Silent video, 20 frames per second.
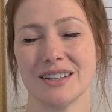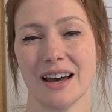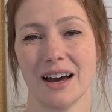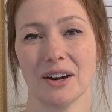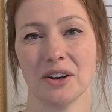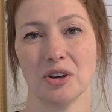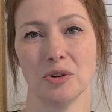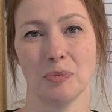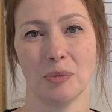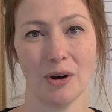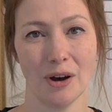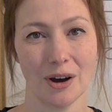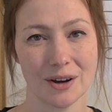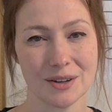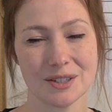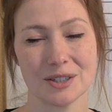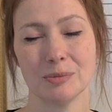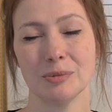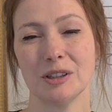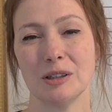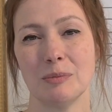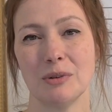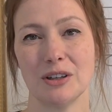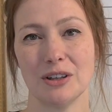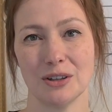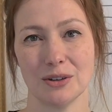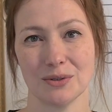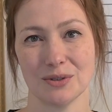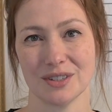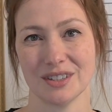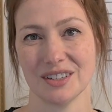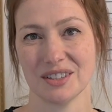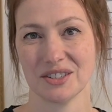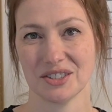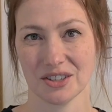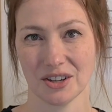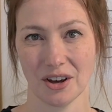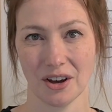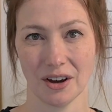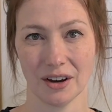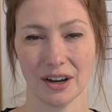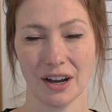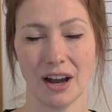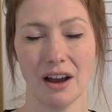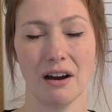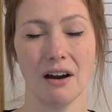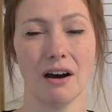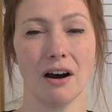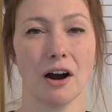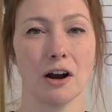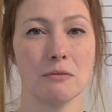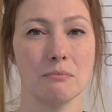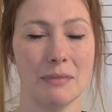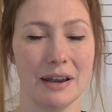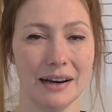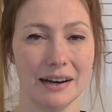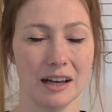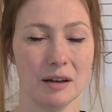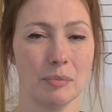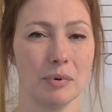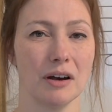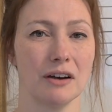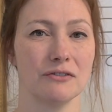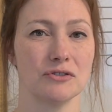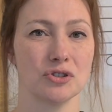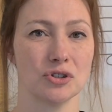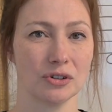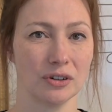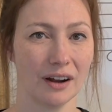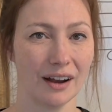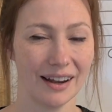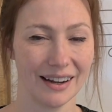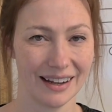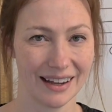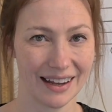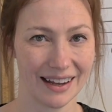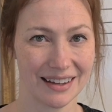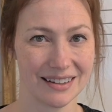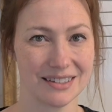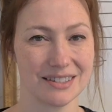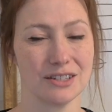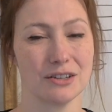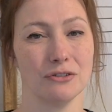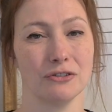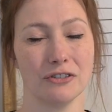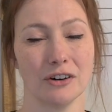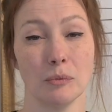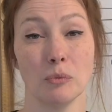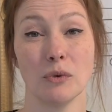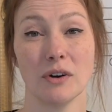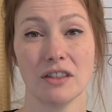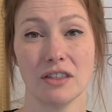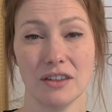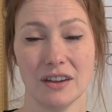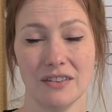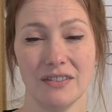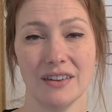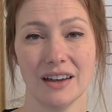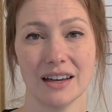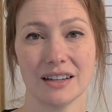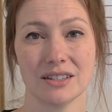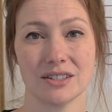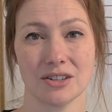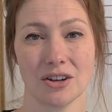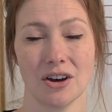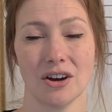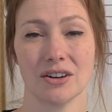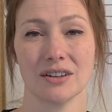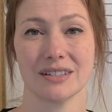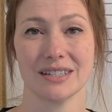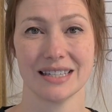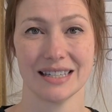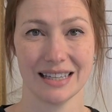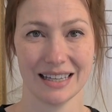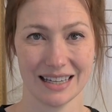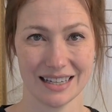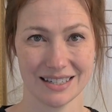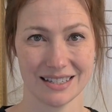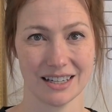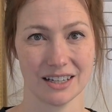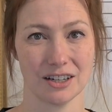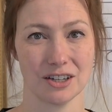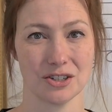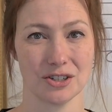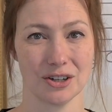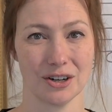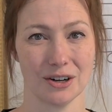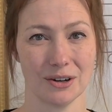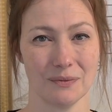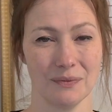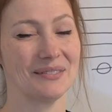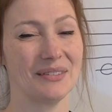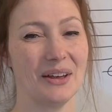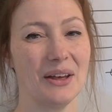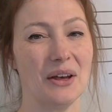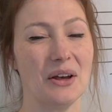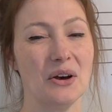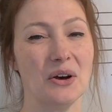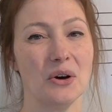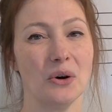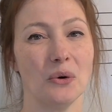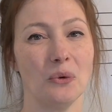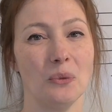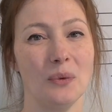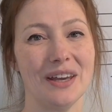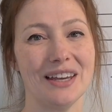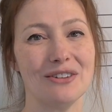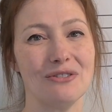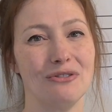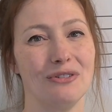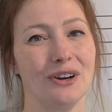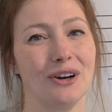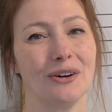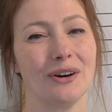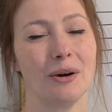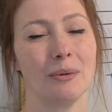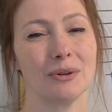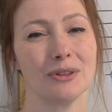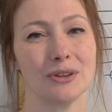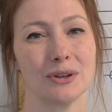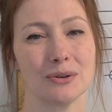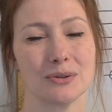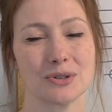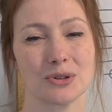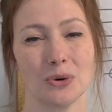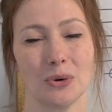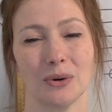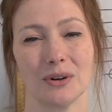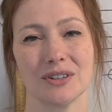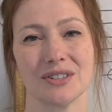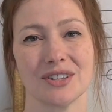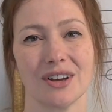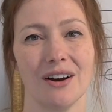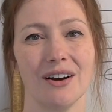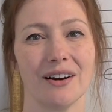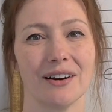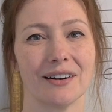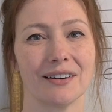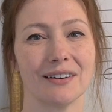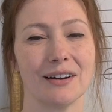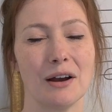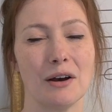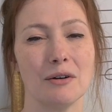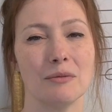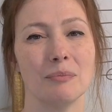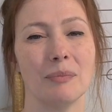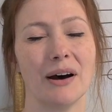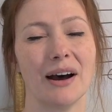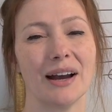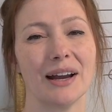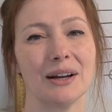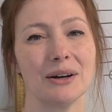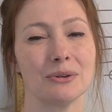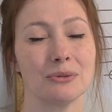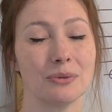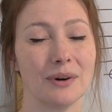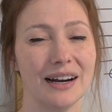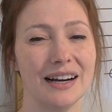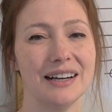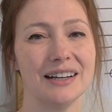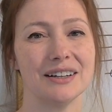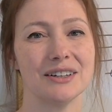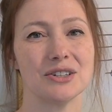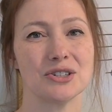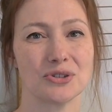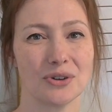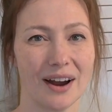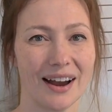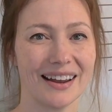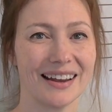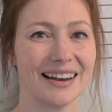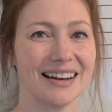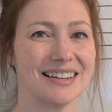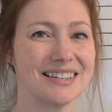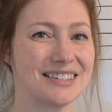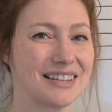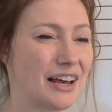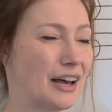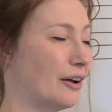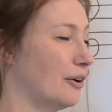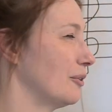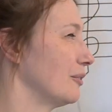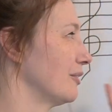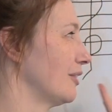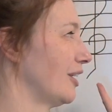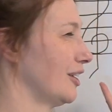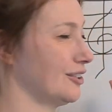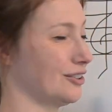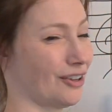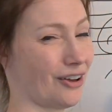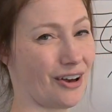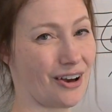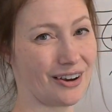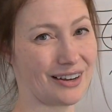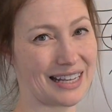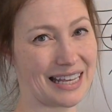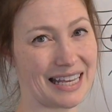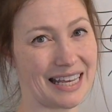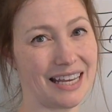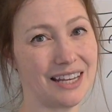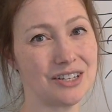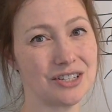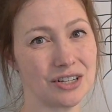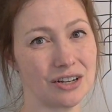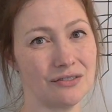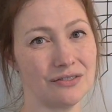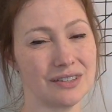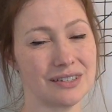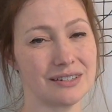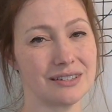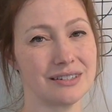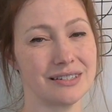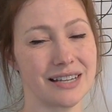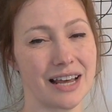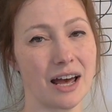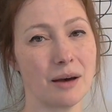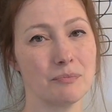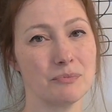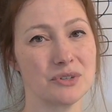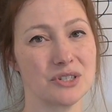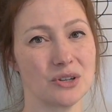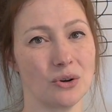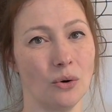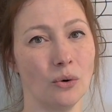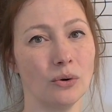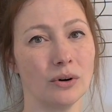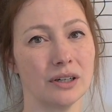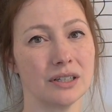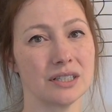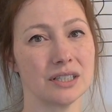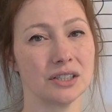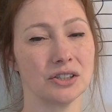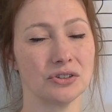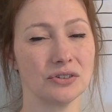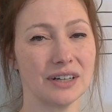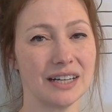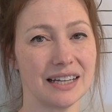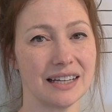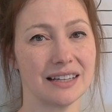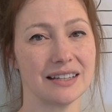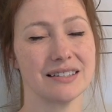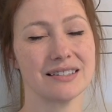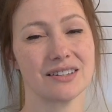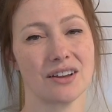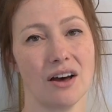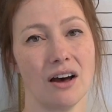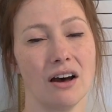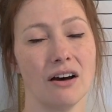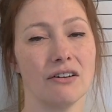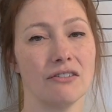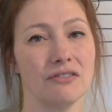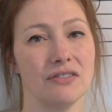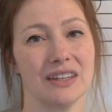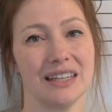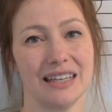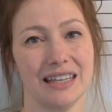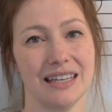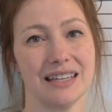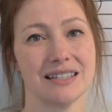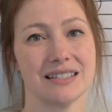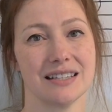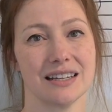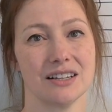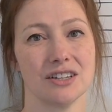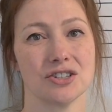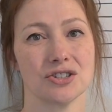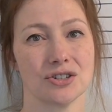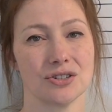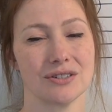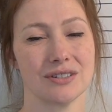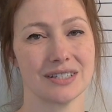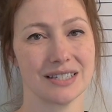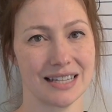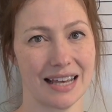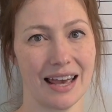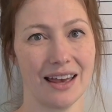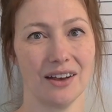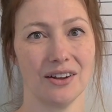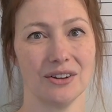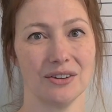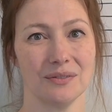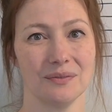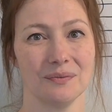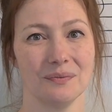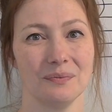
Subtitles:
that could possibly be used in a song are made up of triads from within that song's key signature. We can figure out what those chords are by writing triads out along each of the steps or degrees of the key signature scale.